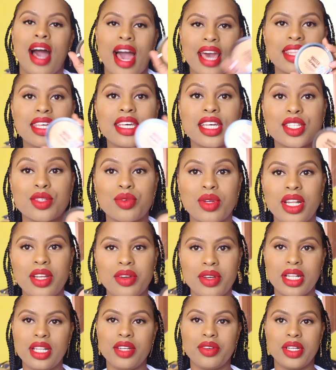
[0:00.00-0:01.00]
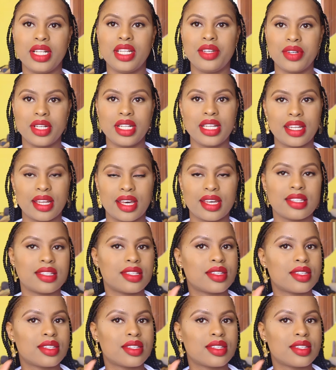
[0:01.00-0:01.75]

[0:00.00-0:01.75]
I think it's really, really, really, really nice.